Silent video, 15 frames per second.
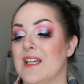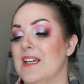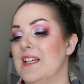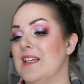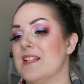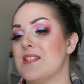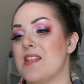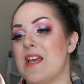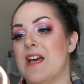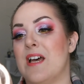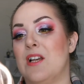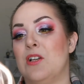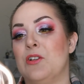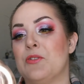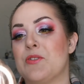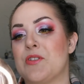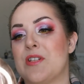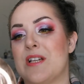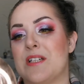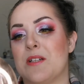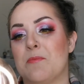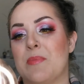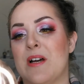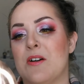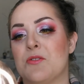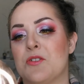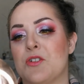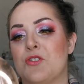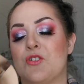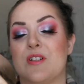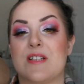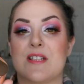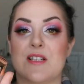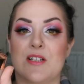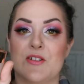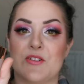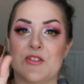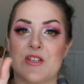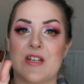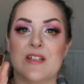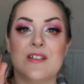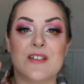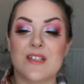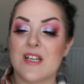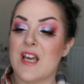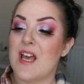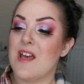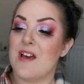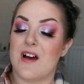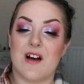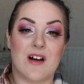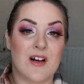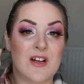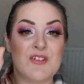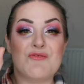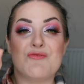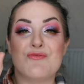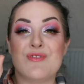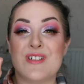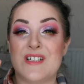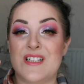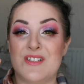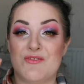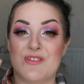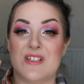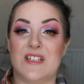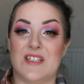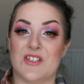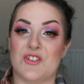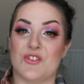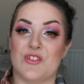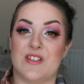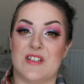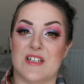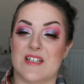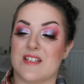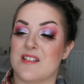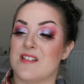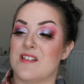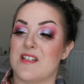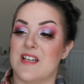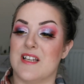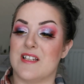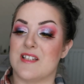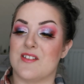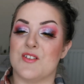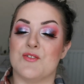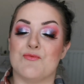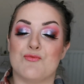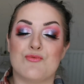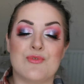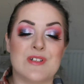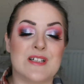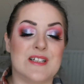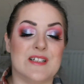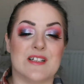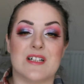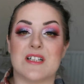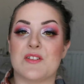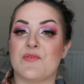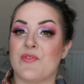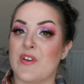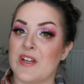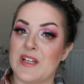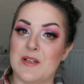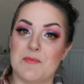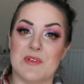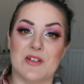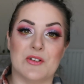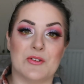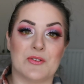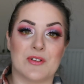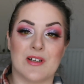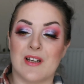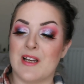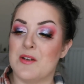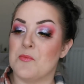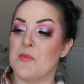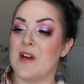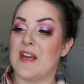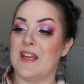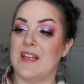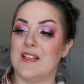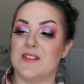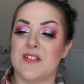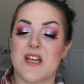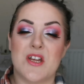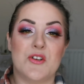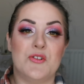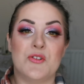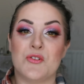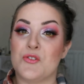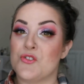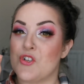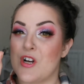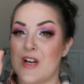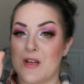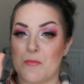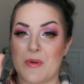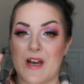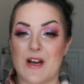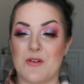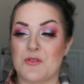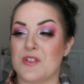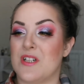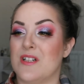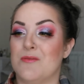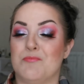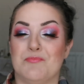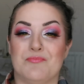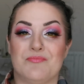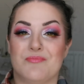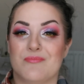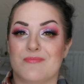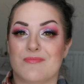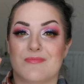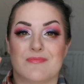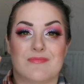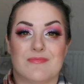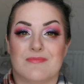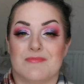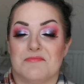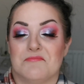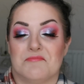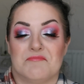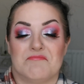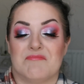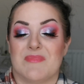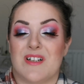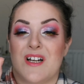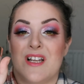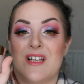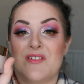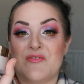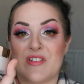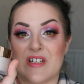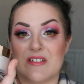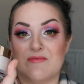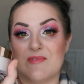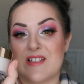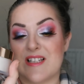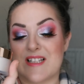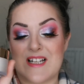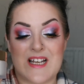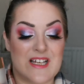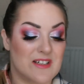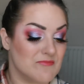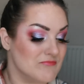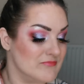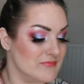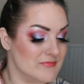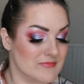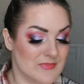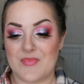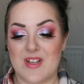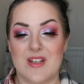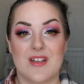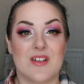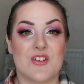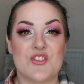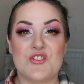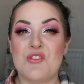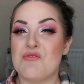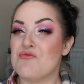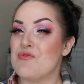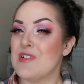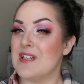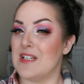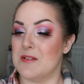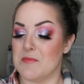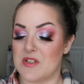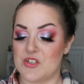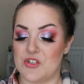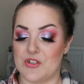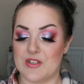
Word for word: It is their loose setting powder, translucent. I really, really enjoy this. It's really nice, finely milled, lightweight, non-drying powder, I love it. It's staying. There's not really much